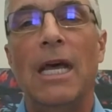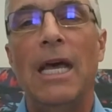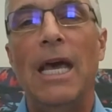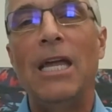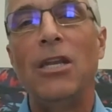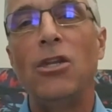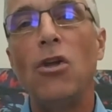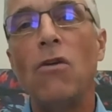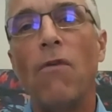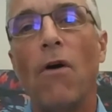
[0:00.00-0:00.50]

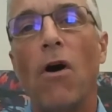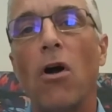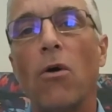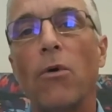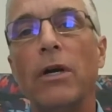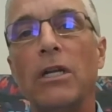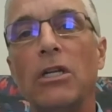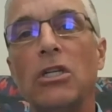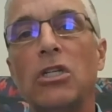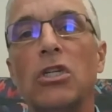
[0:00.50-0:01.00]
And you've
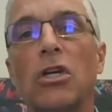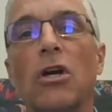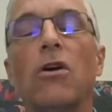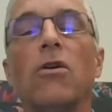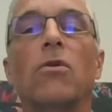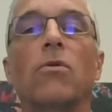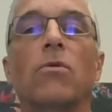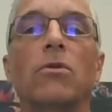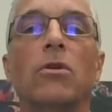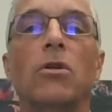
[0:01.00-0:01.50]
already
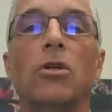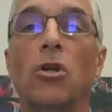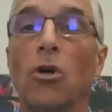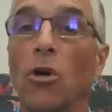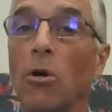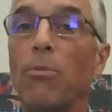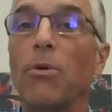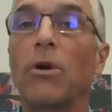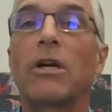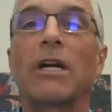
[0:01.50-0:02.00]
shown
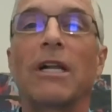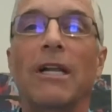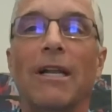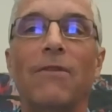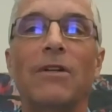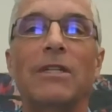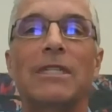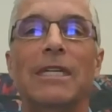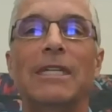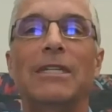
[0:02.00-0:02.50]
your
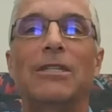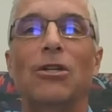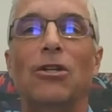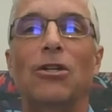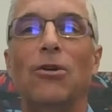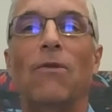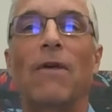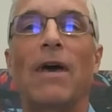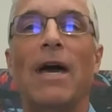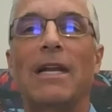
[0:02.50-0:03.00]
proclivity to
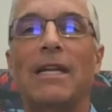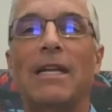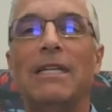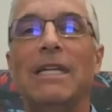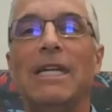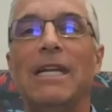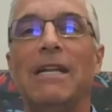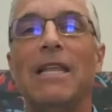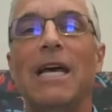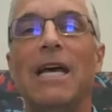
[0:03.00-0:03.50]
do that.
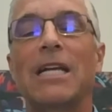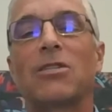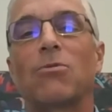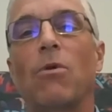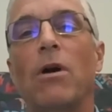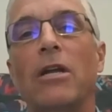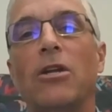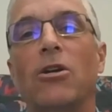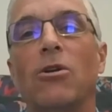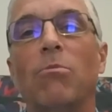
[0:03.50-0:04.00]
Indeed, that's
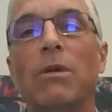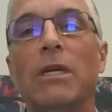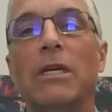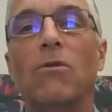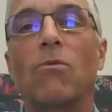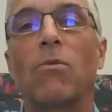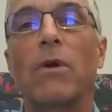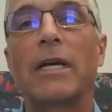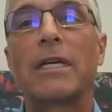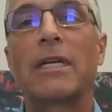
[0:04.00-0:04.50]
why you're
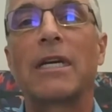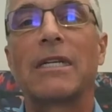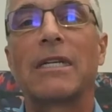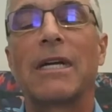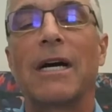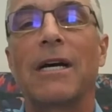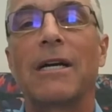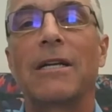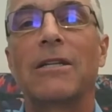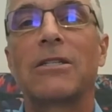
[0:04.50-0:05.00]
being
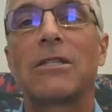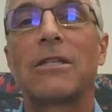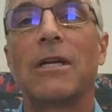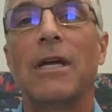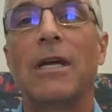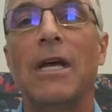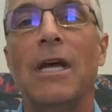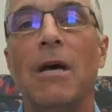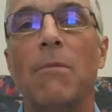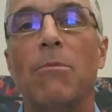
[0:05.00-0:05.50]
recognized.
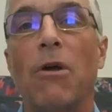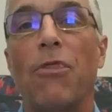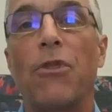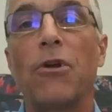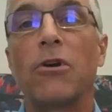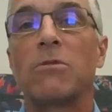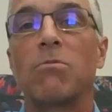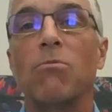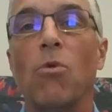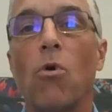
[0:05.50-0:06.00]
But
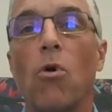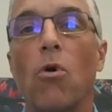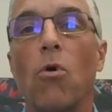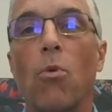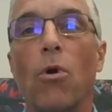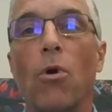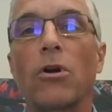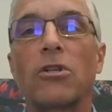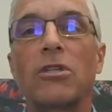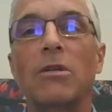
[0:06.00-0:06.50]
there's
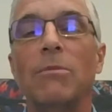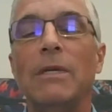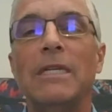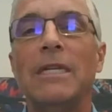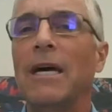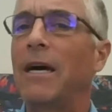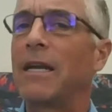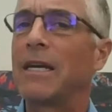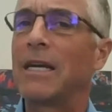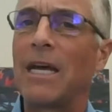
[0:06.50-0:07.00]
more work to be
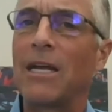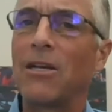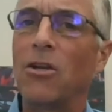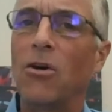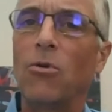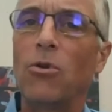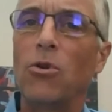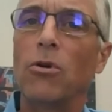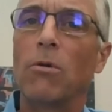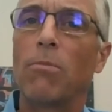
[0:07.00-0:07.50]
done. And I
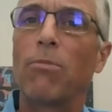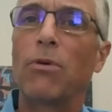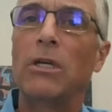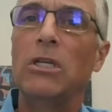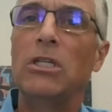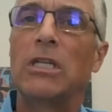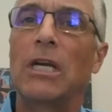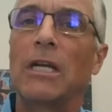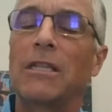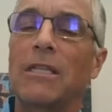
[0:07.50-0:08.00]
know you
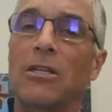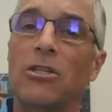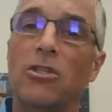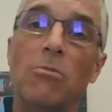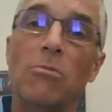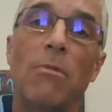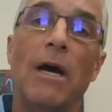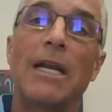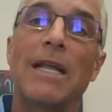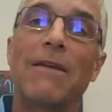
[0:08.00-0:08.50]
appreciate this.
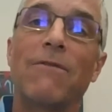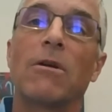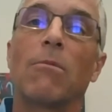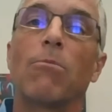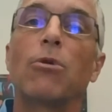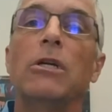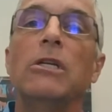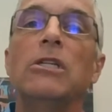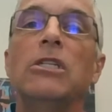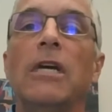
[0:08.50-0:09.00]
You might even
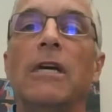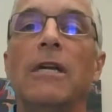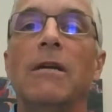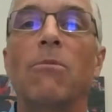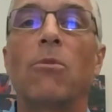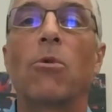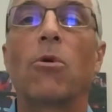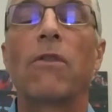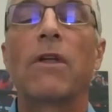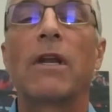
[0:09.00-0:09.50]
appreciate
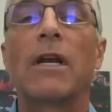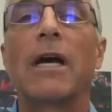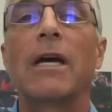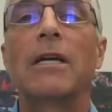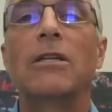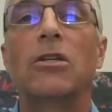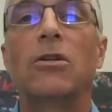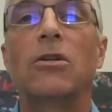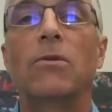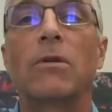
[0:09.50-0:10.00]
it more than
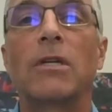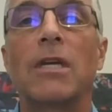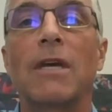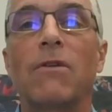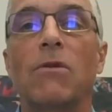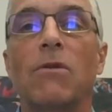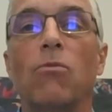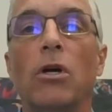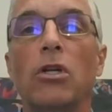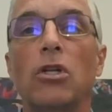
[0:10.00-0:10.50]
I do,
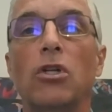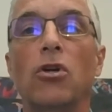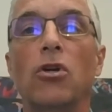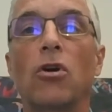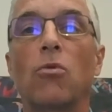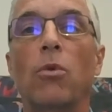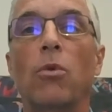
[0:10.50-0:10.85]
given what you're